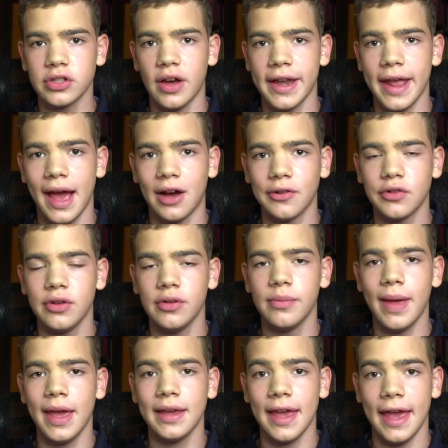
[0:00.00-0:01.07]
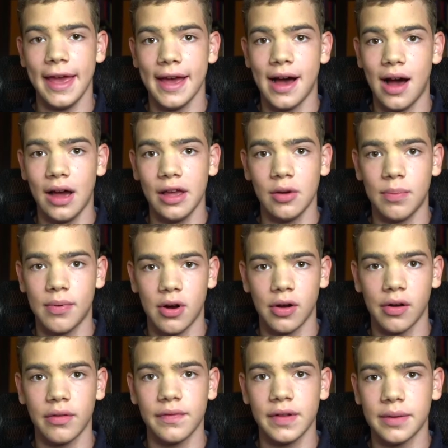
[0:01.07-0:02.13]
how to make AI a part
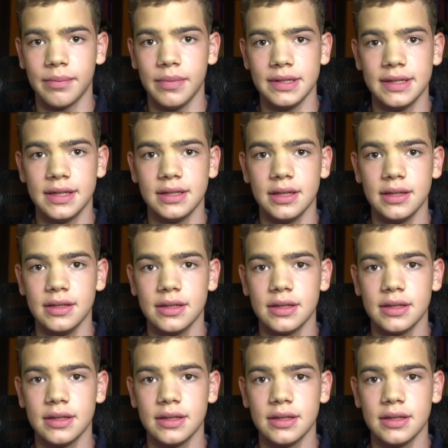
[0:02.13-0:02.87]
of their businesses?